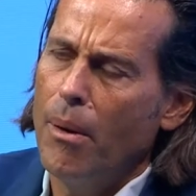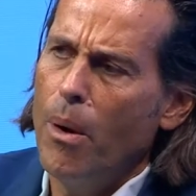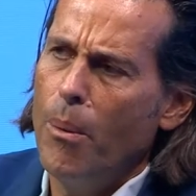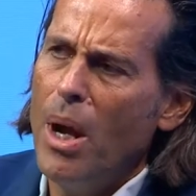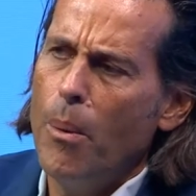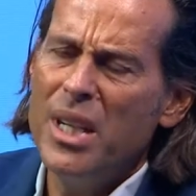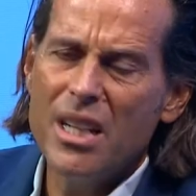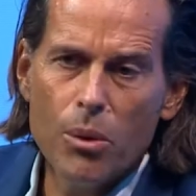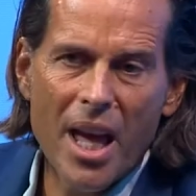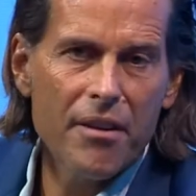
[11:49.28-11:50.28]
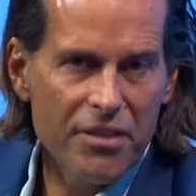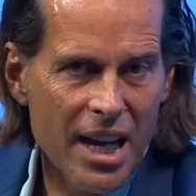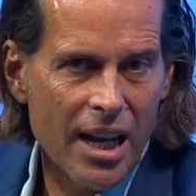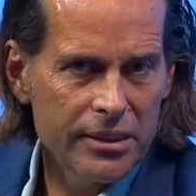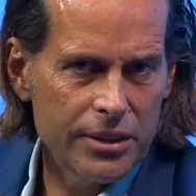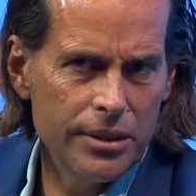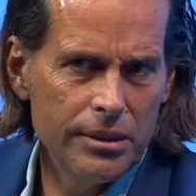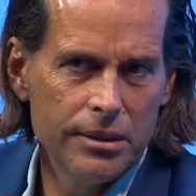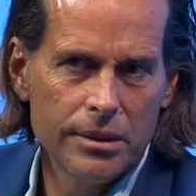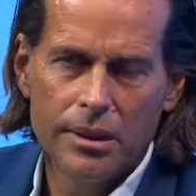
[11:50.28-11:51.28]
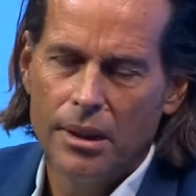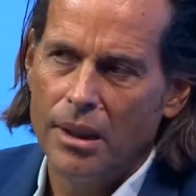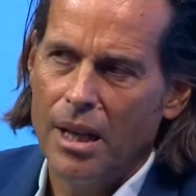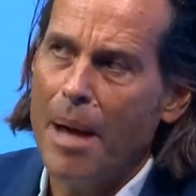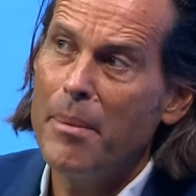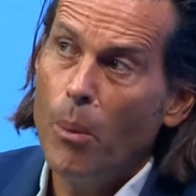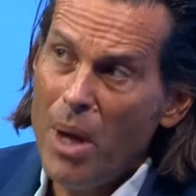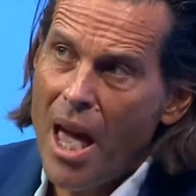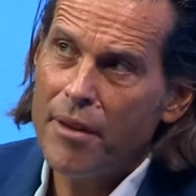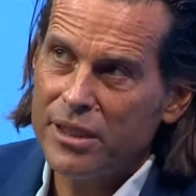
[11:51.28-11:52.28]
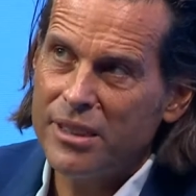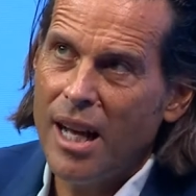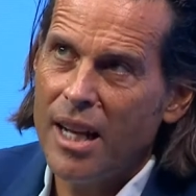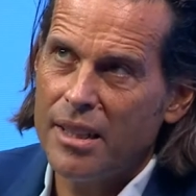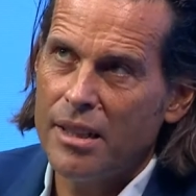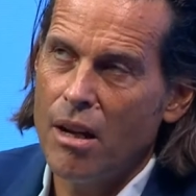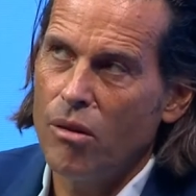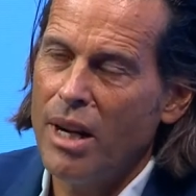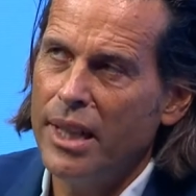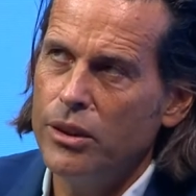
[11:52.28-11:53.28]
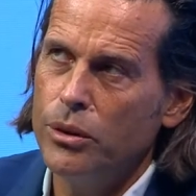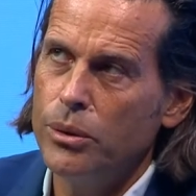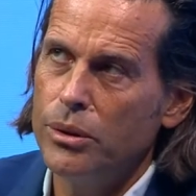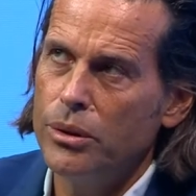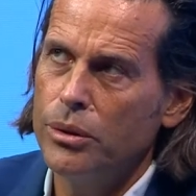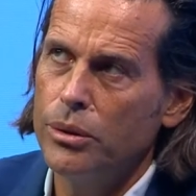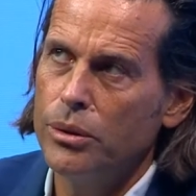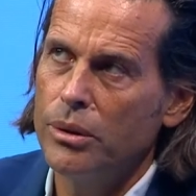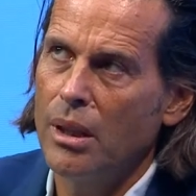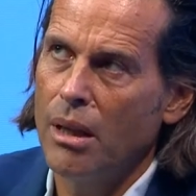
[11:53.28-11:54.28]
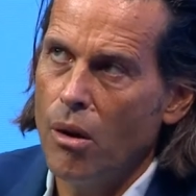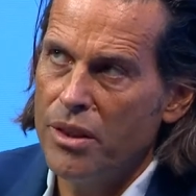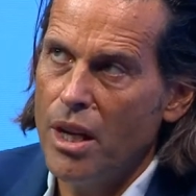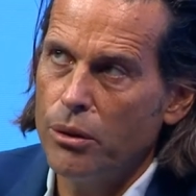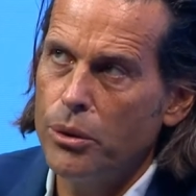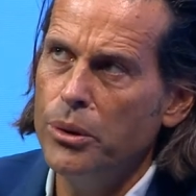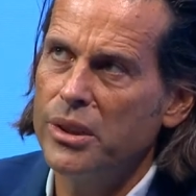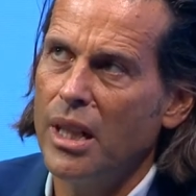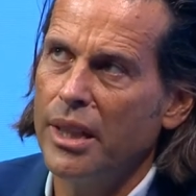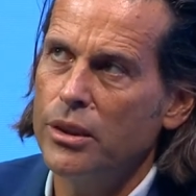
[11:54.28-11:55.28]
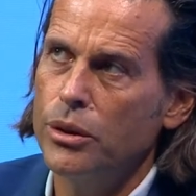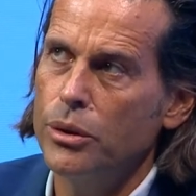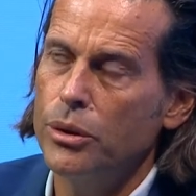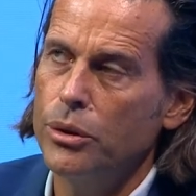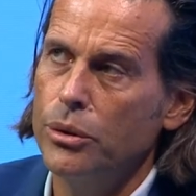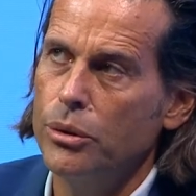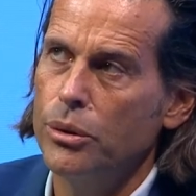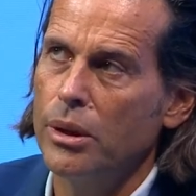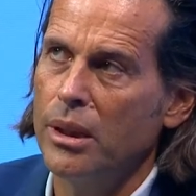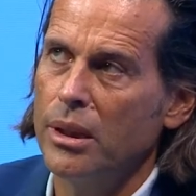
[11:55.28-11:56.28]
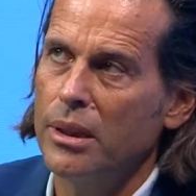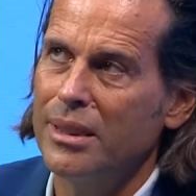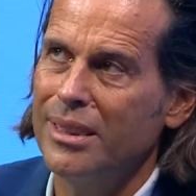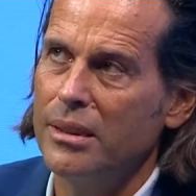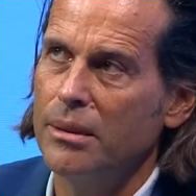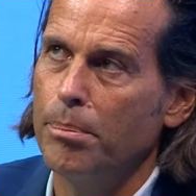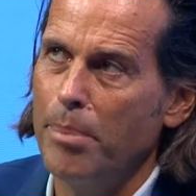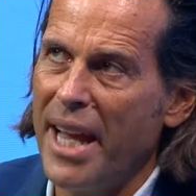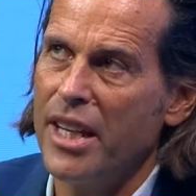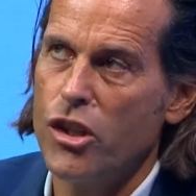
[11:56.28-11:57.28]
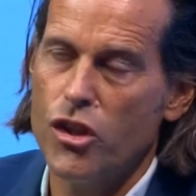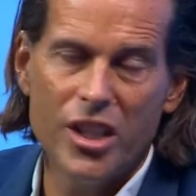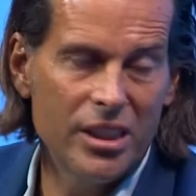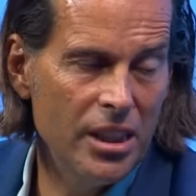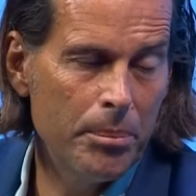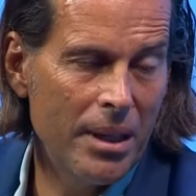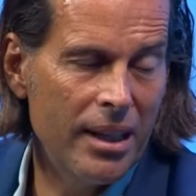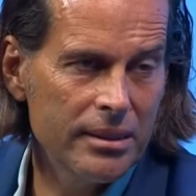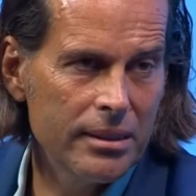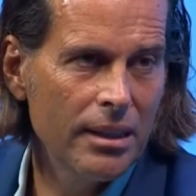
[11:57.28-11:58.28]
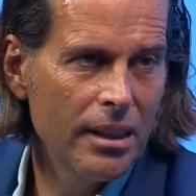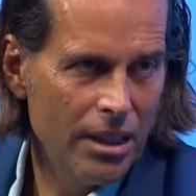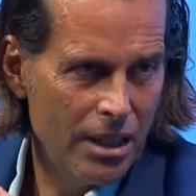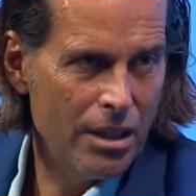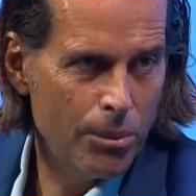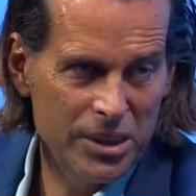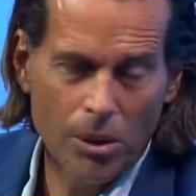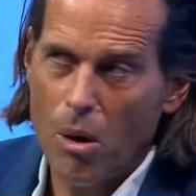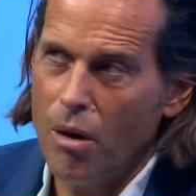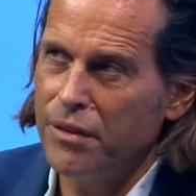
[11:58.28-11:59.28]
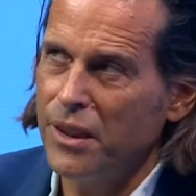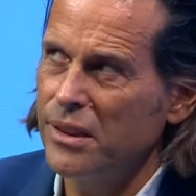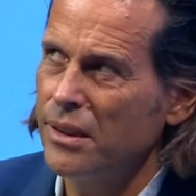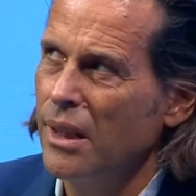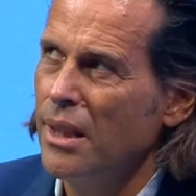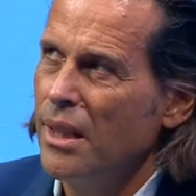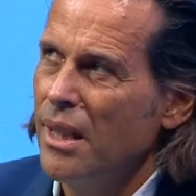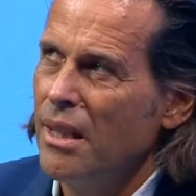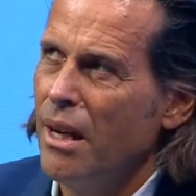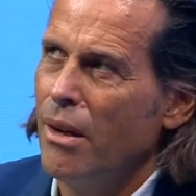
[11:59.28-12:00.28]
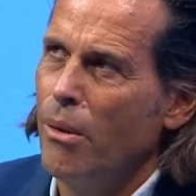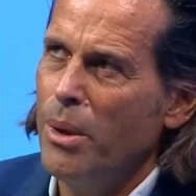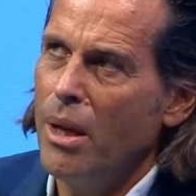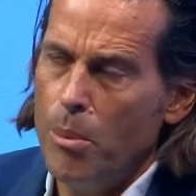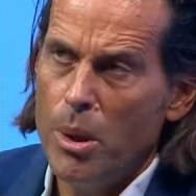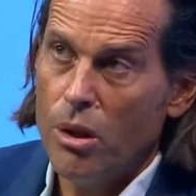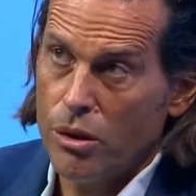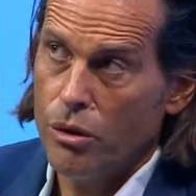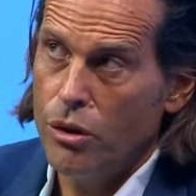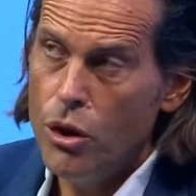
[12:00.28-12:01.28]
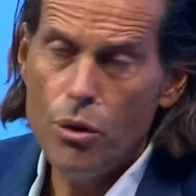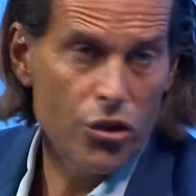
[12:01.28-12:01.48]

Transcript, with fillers: we, we don't have the answer. I mean, we have started now, right, to, to, uh, on the O2 side to, to uh, uh, package Disney Plus uh, with our offers. Uh, we, we got huge